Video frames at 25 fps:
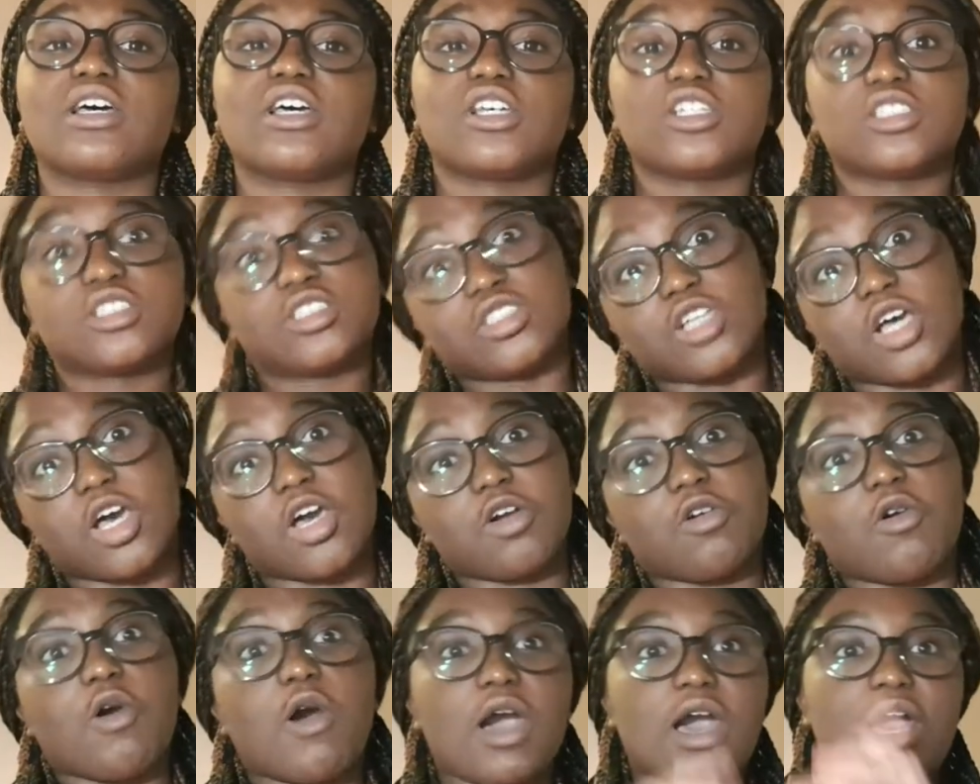
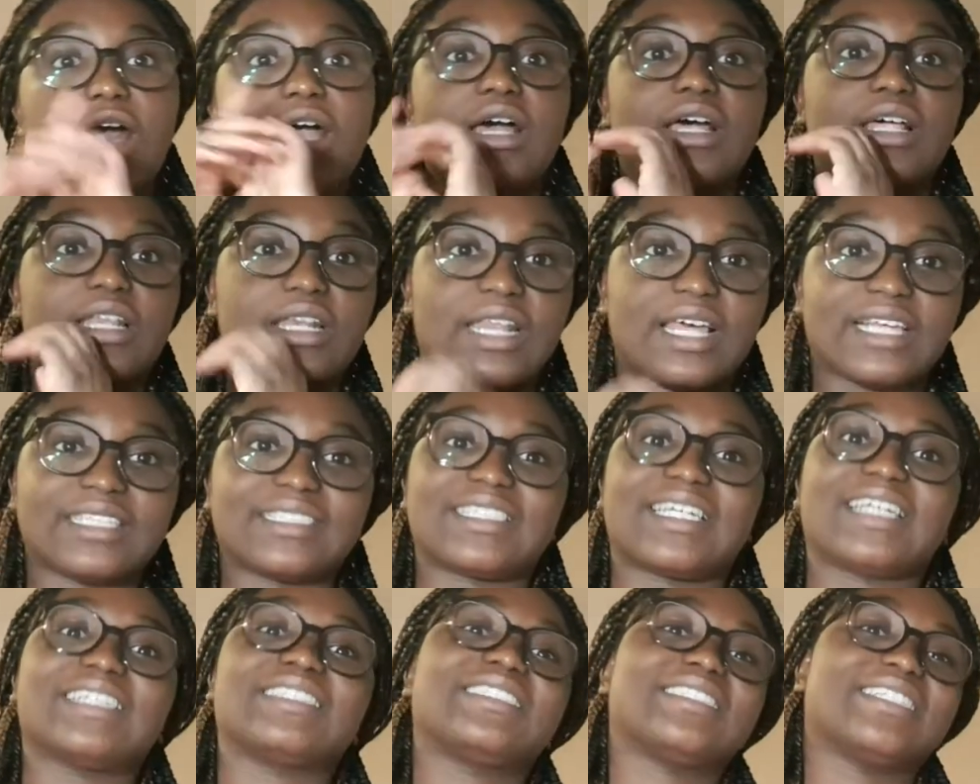So let's
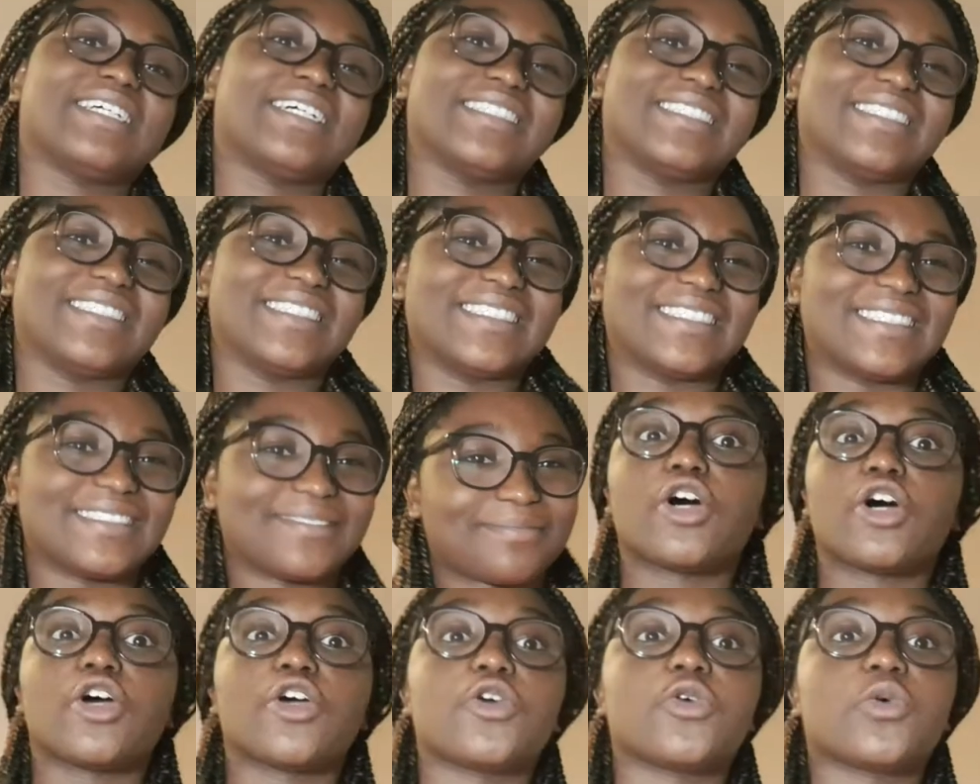get started.
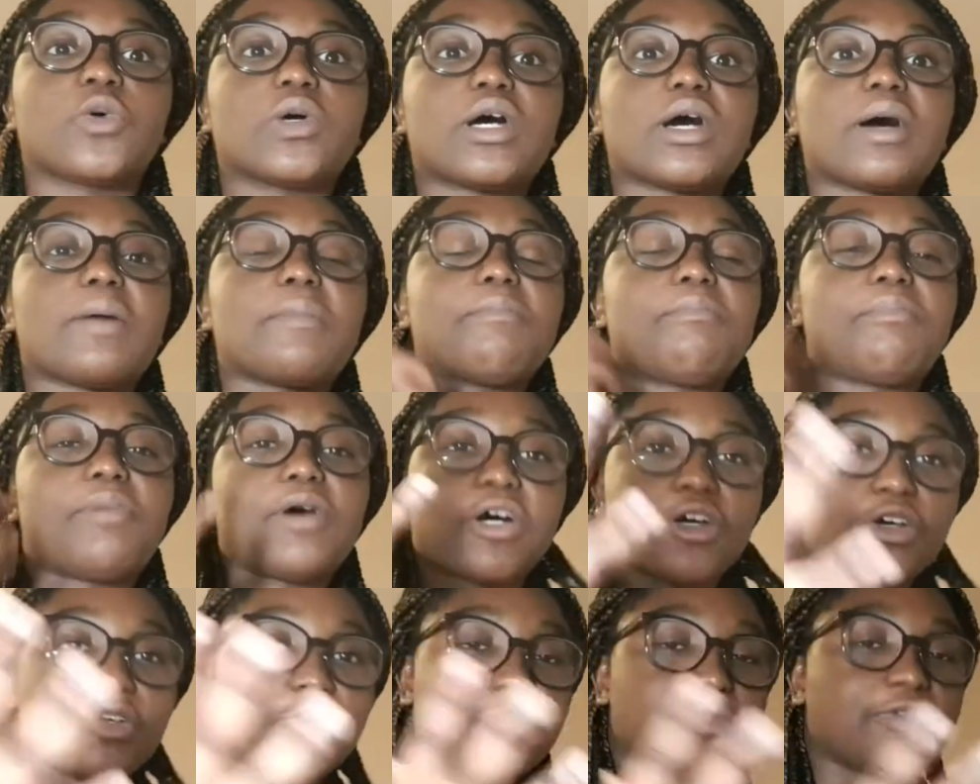So
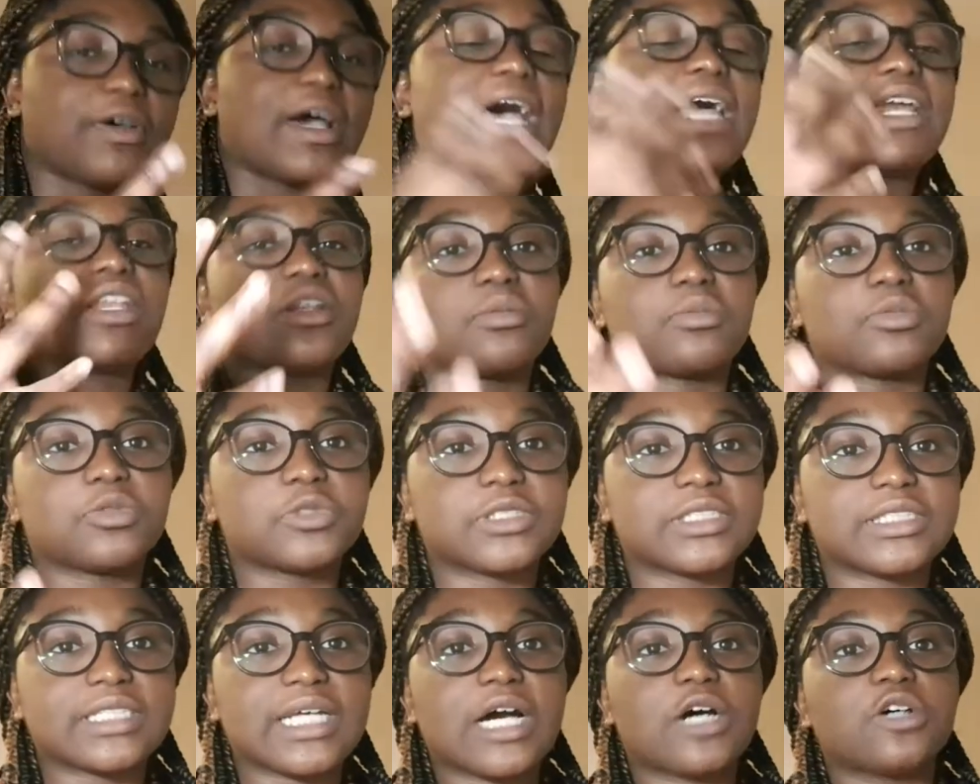both animal
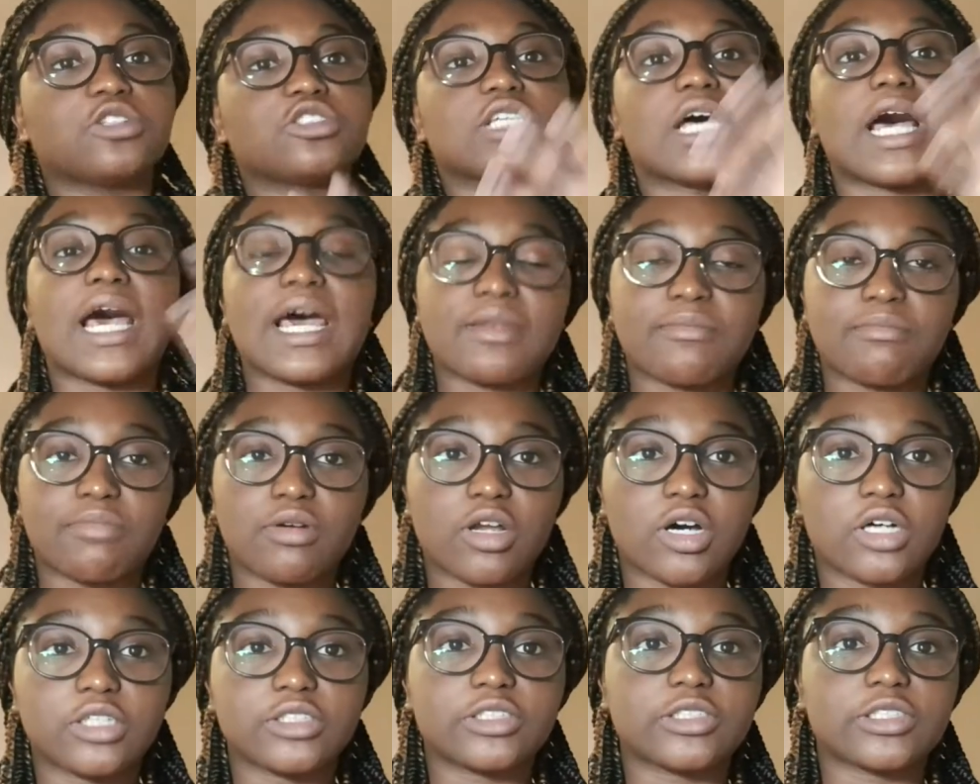cells and
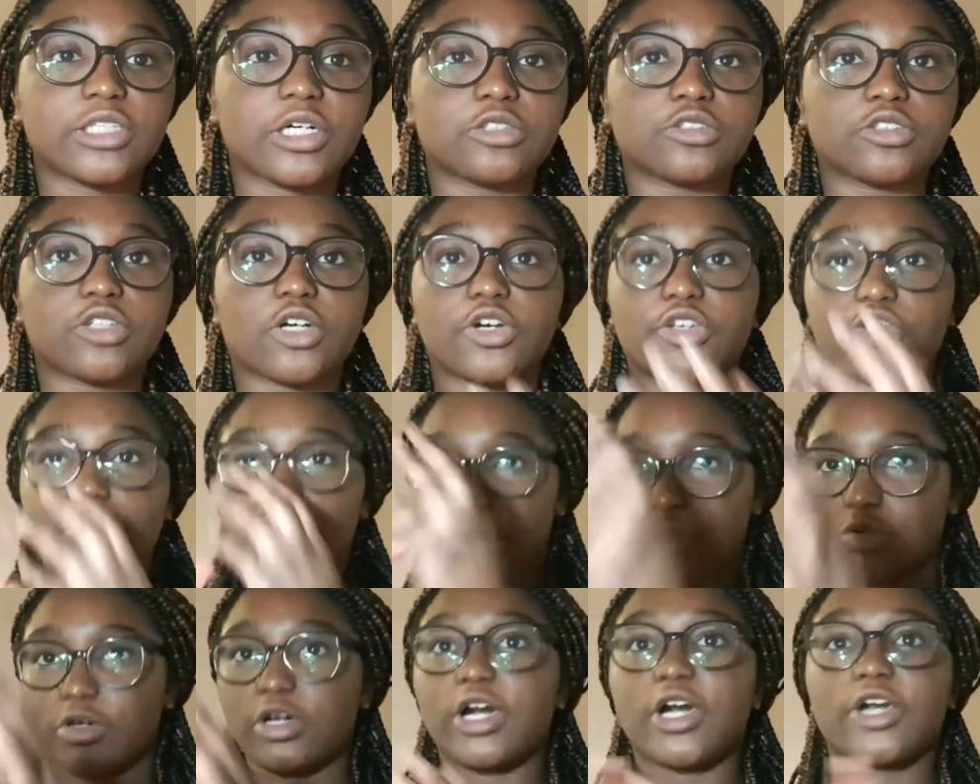plant cells are
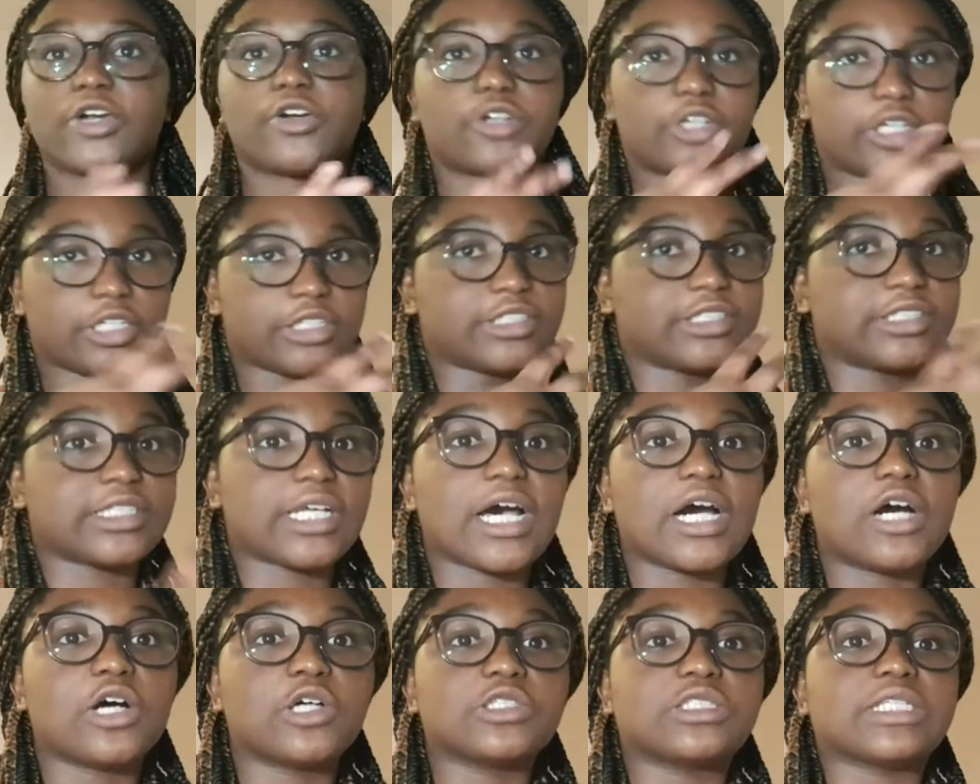eukaryotic
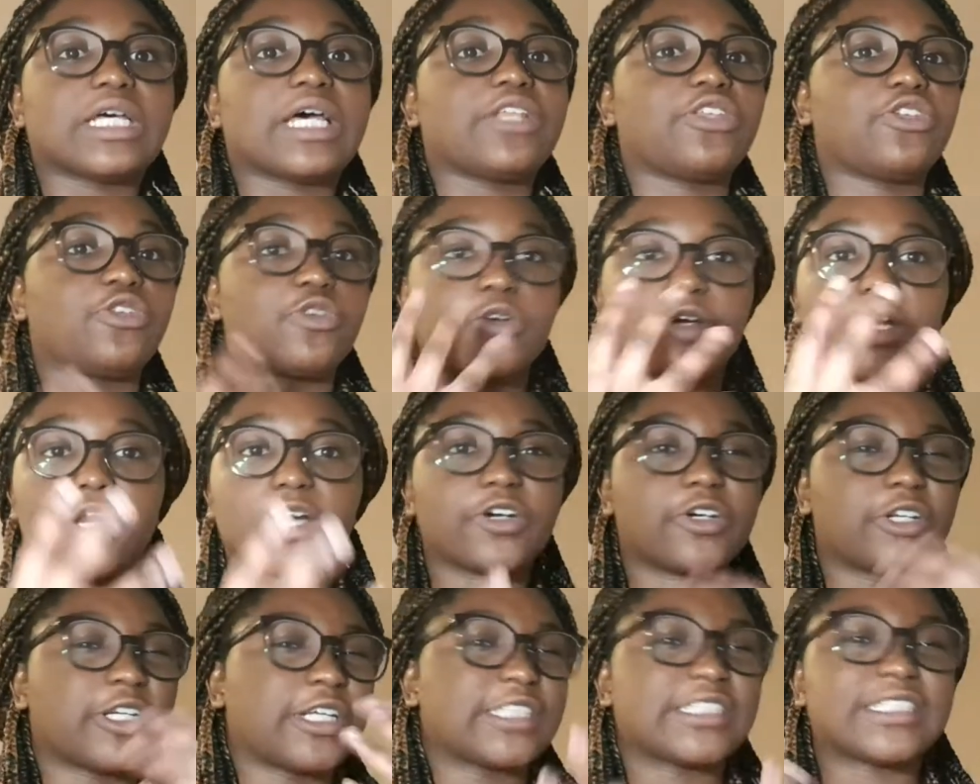cells, and
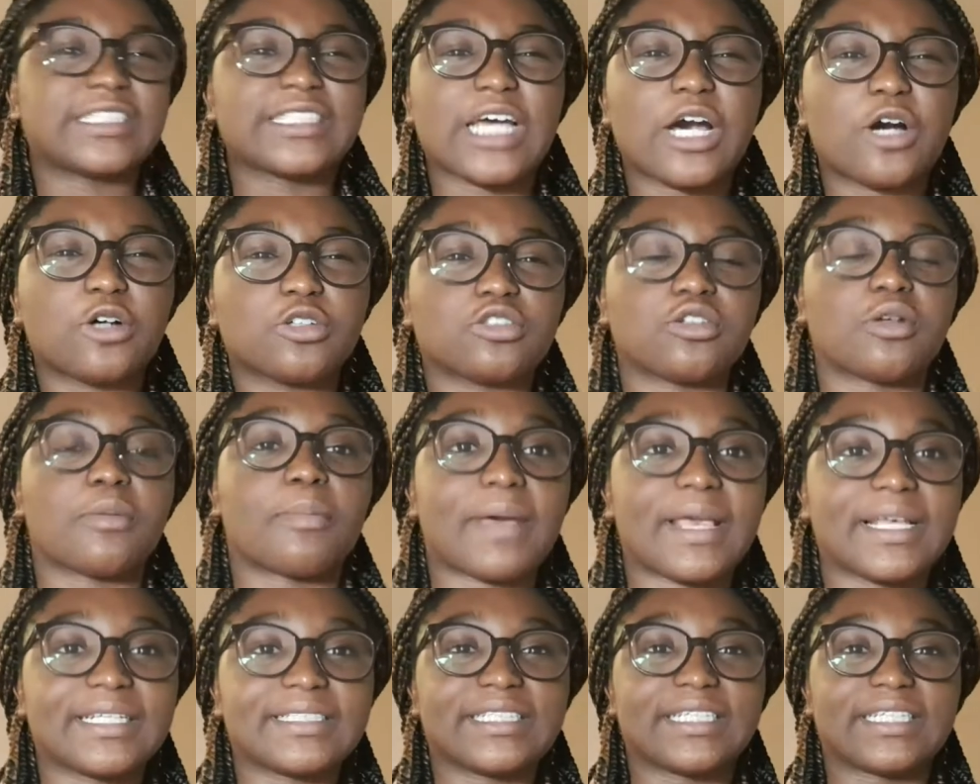eukaryotic cells are
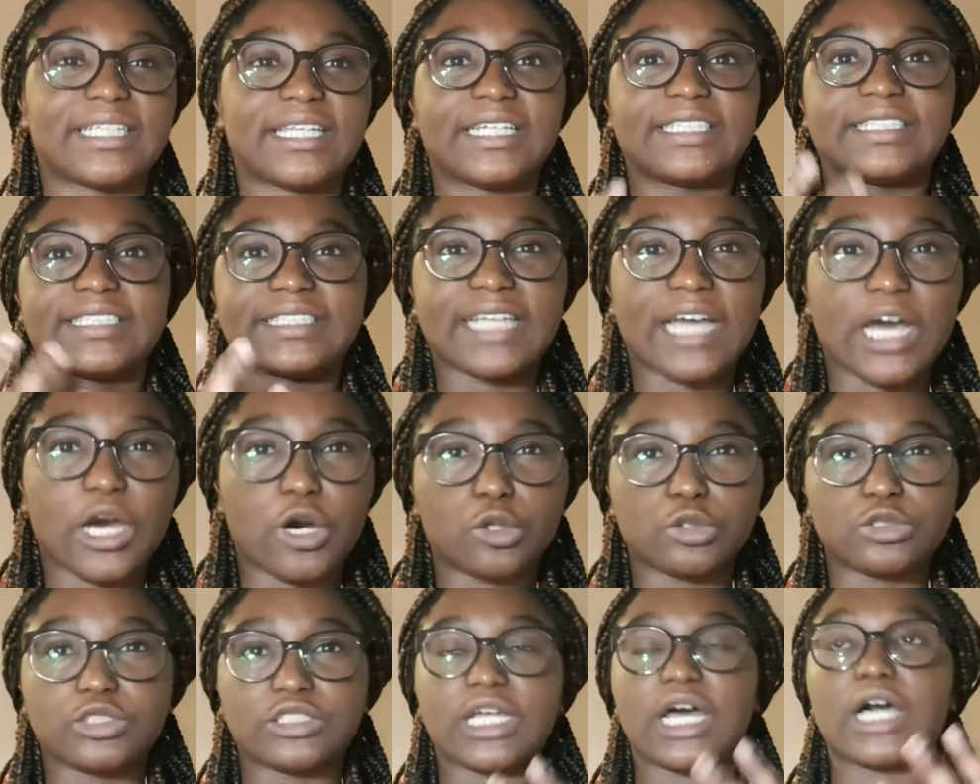basically
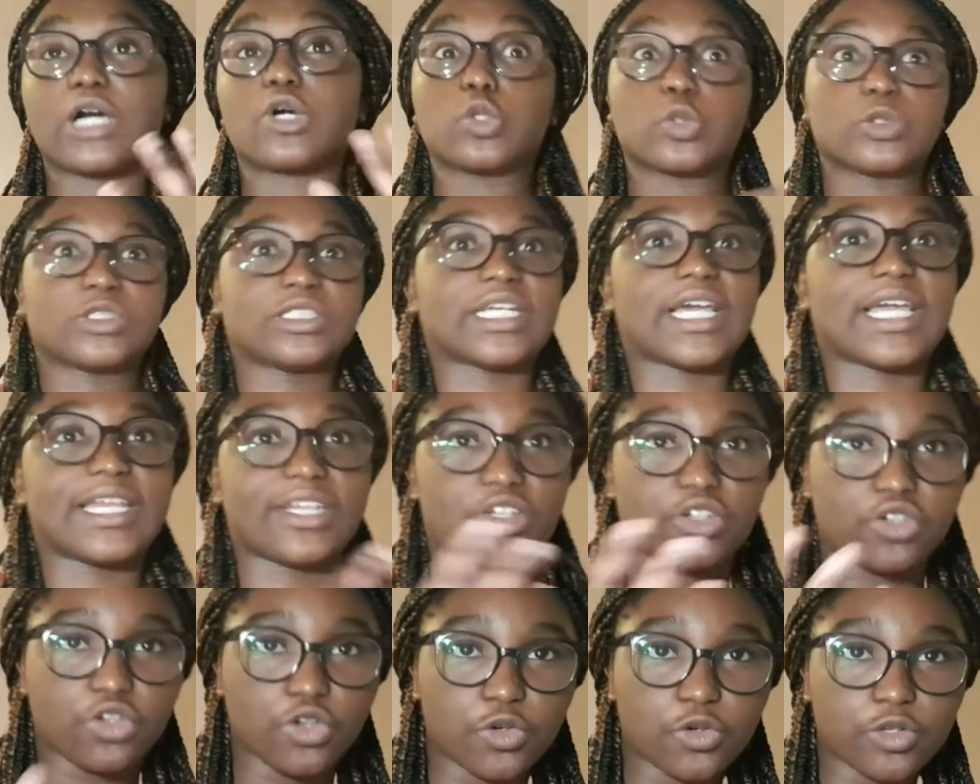cells that contain a
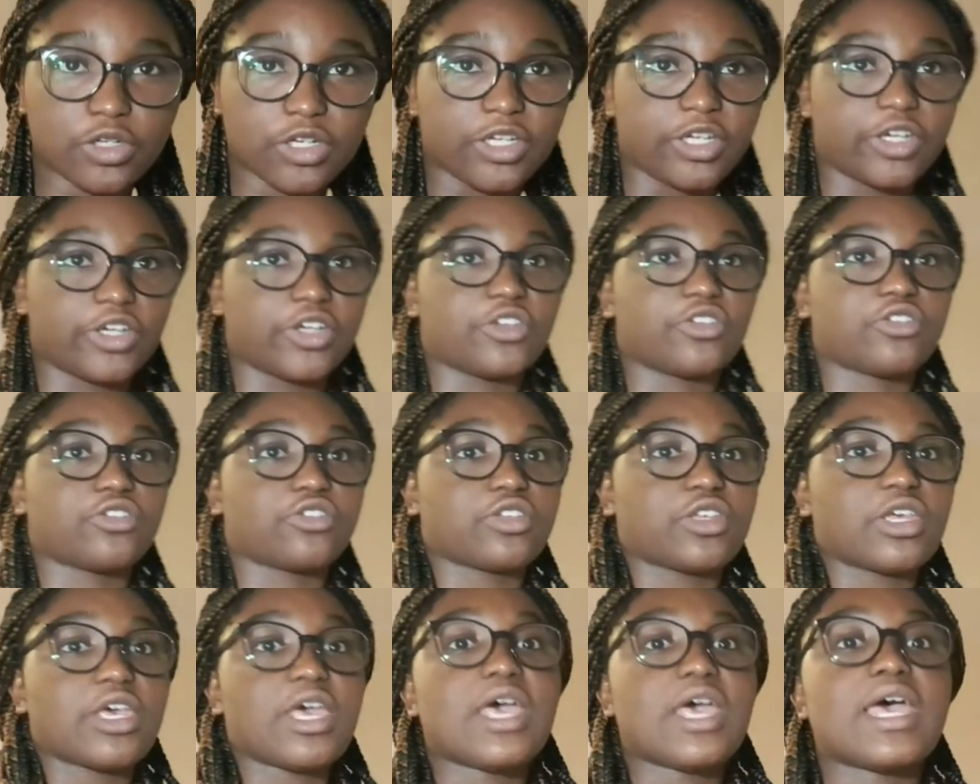nucleus.